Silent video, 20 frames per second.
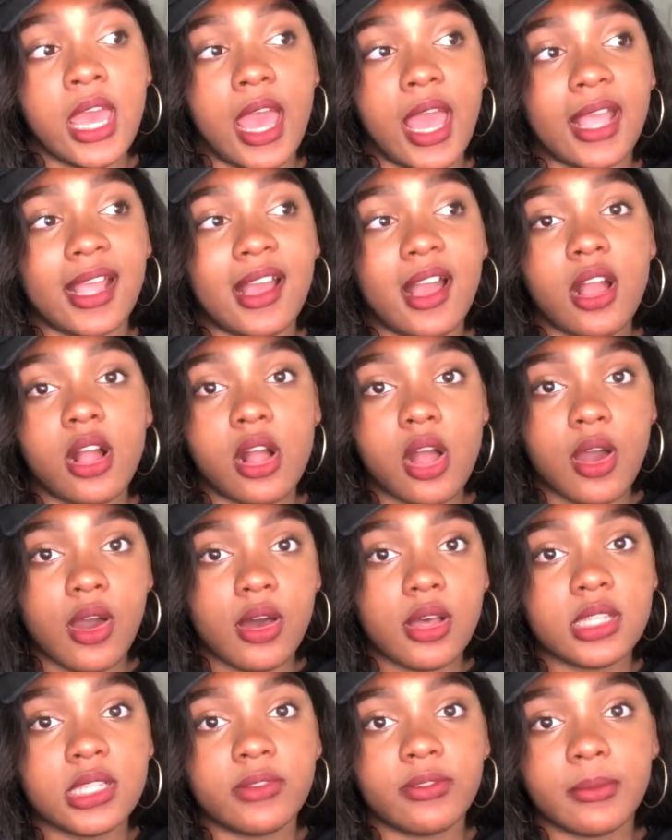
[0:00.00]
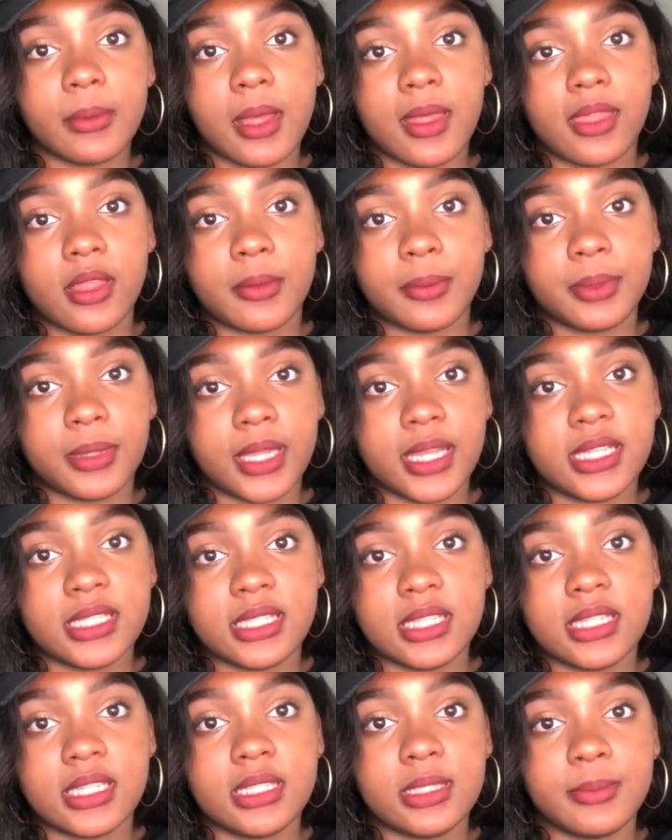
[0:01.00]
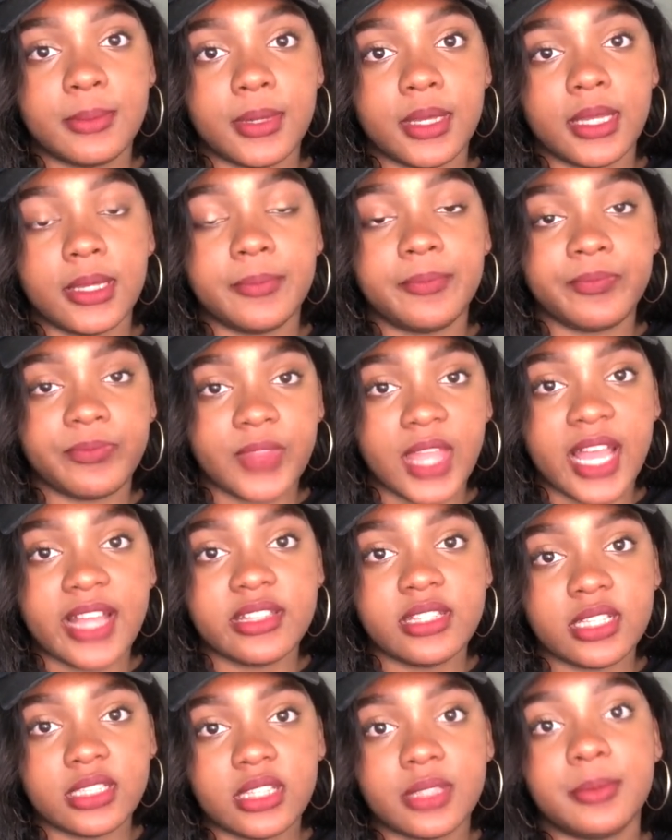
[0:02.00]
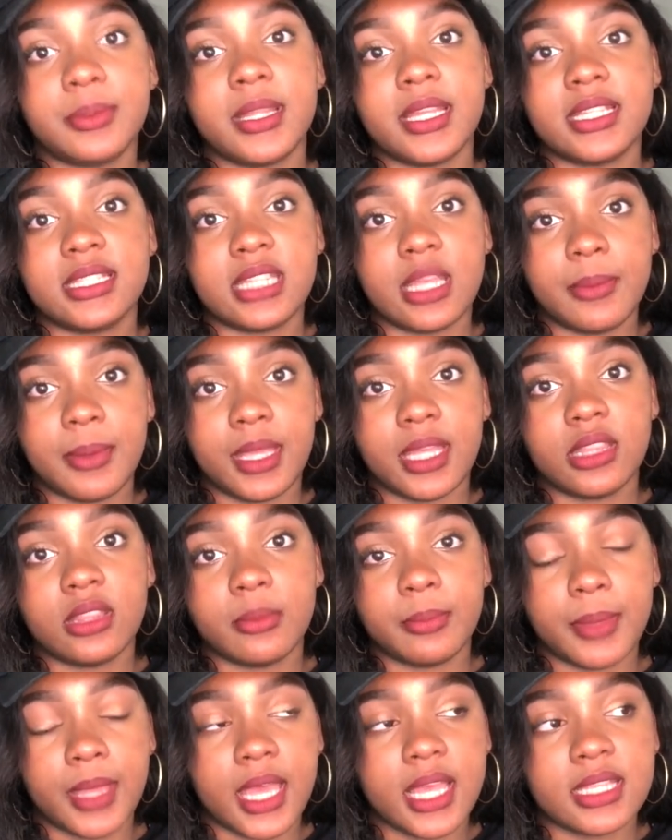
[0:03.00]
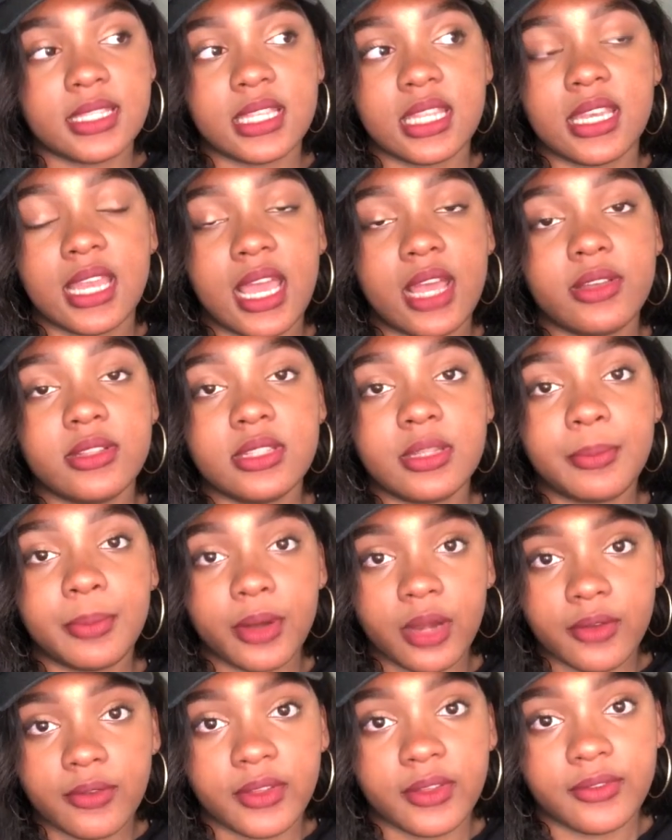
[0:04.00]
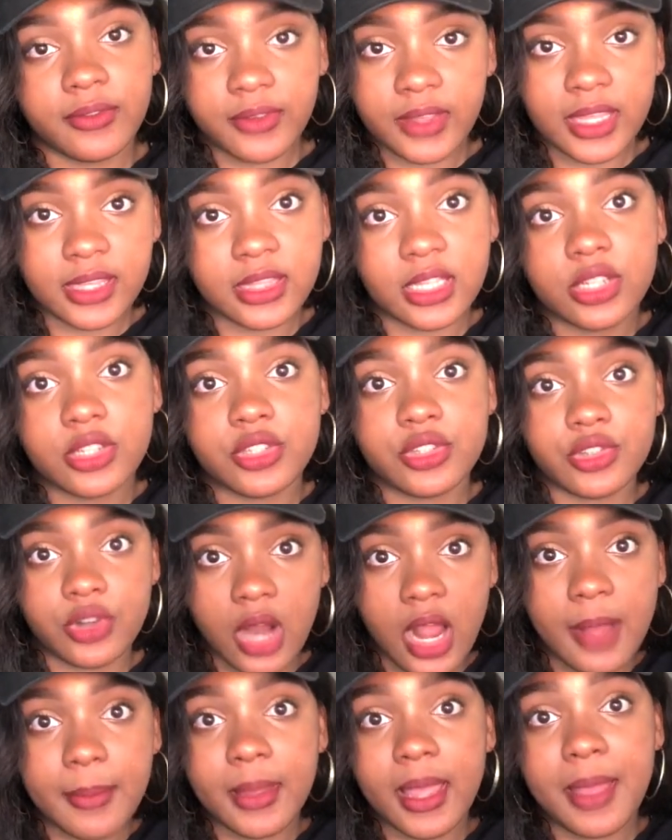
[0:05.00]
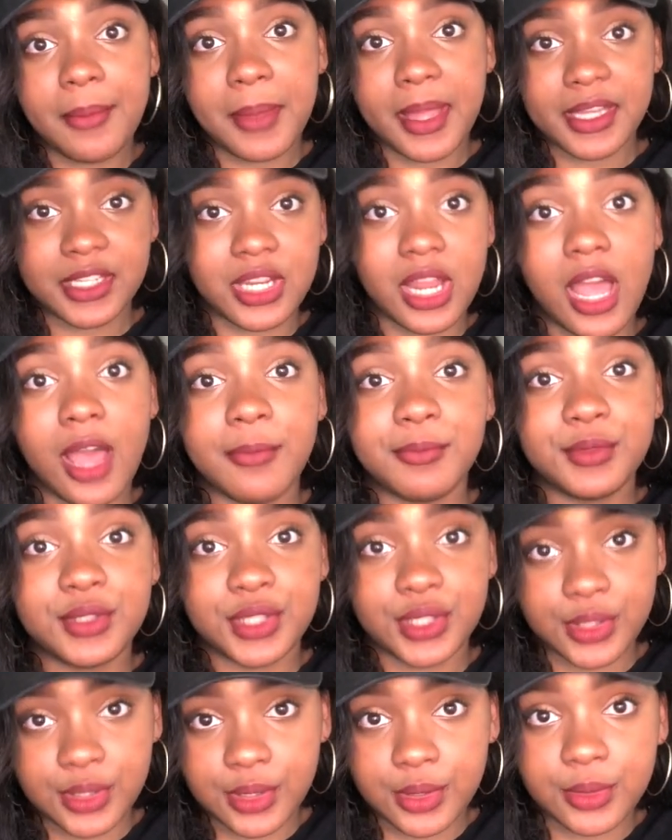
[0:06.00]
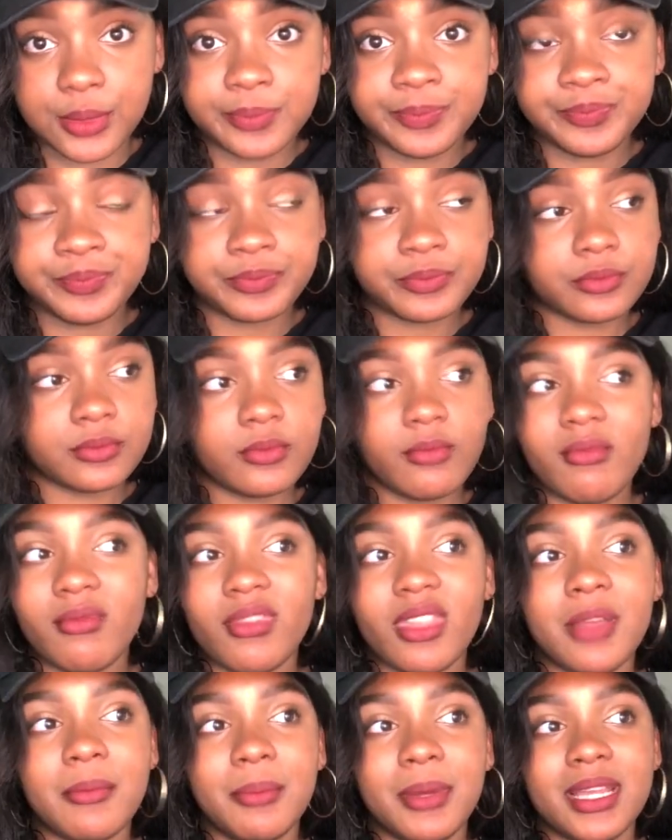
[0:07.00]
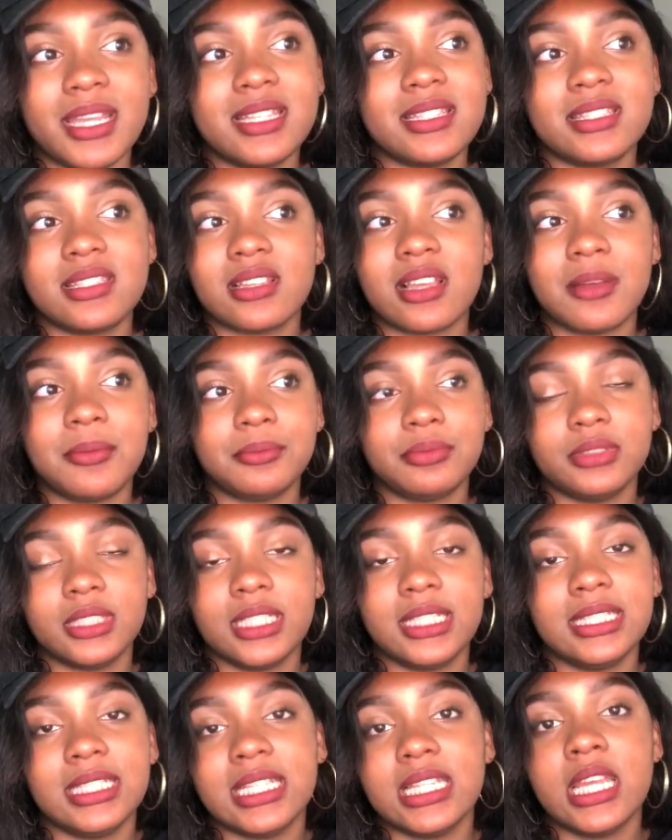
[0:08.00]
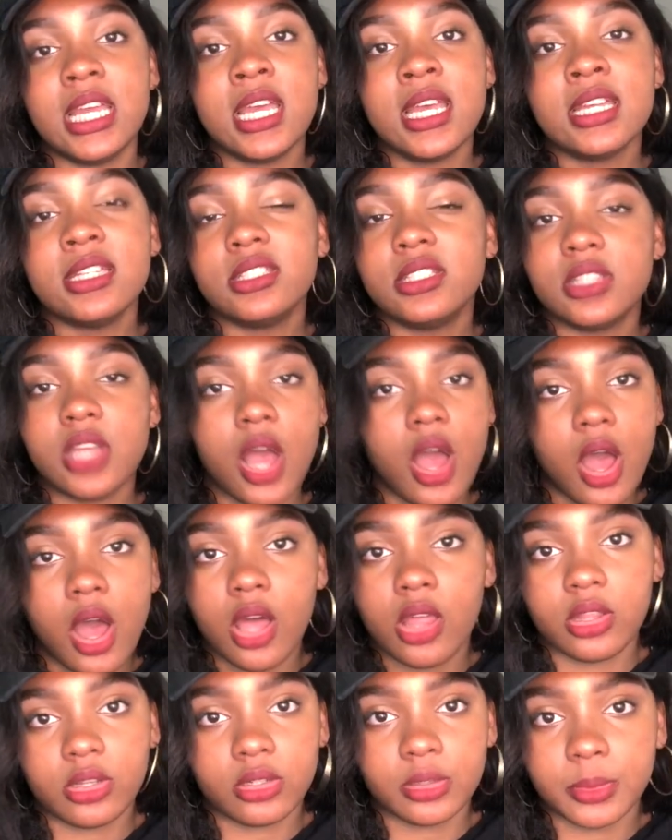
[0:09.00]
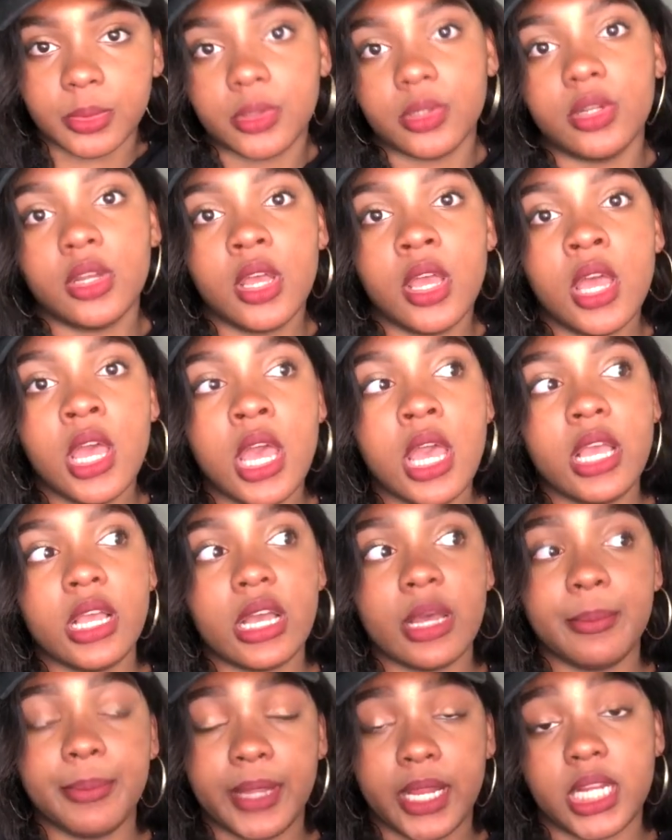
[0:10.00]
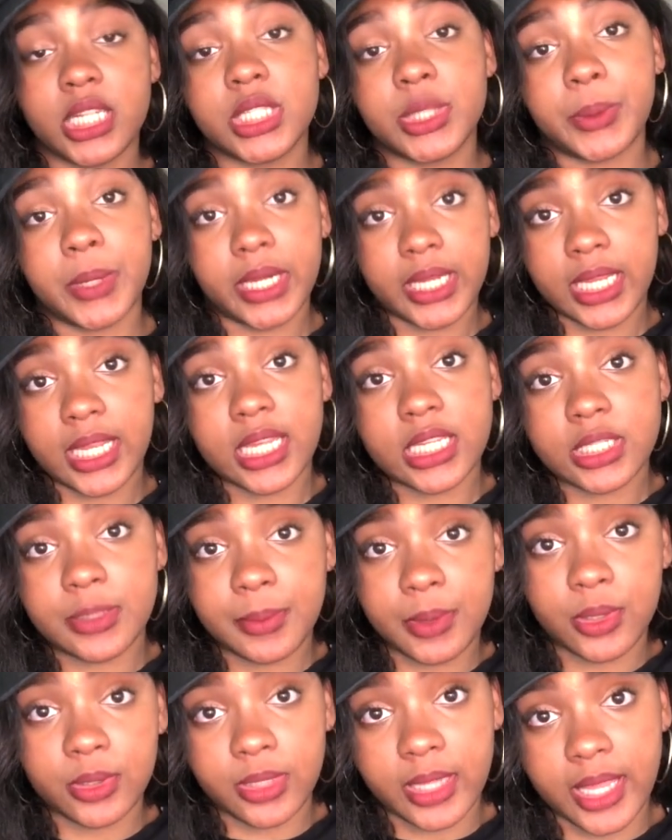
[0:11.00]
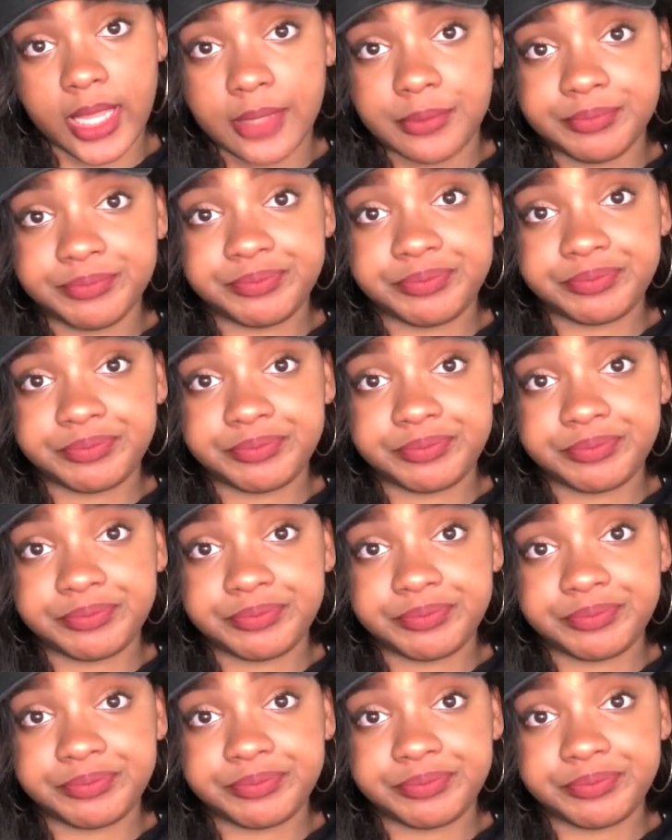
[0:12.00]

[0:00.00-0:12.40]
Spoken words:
I got calls from other places, but I took the place that paid the best, and that was a perfect fit. There's drama at my job, too, but it's completely tolerable compared to working at Chipotle.